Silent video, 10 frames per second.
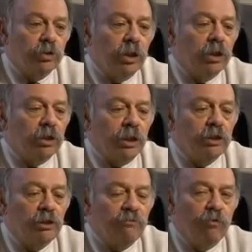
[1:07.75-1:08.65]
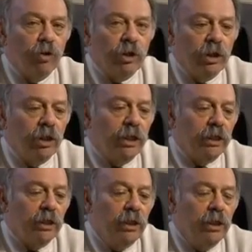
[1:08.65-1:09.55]
was done in
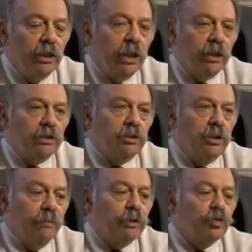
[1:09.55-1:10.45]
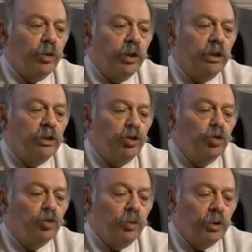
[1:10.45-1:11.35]
1949 that demonstrated its
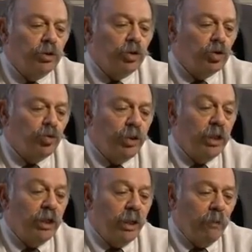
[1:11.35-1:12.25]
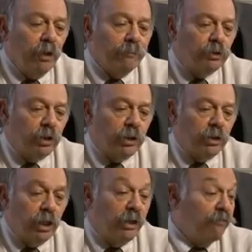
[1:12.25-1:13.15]
usefulness in treating epilepsy.
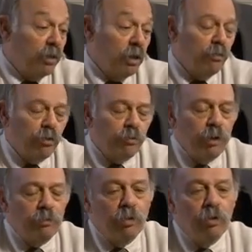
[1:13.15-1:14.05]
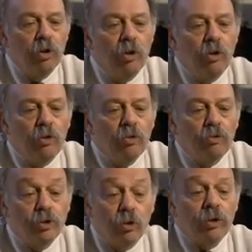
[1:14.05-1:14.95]
I have a number of people who
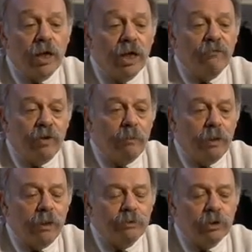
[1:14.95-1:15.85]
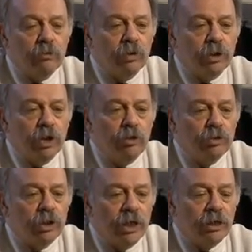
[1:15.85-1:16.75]
don't have epilepsy when they
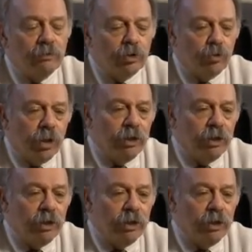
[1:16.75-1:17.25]
use cannabis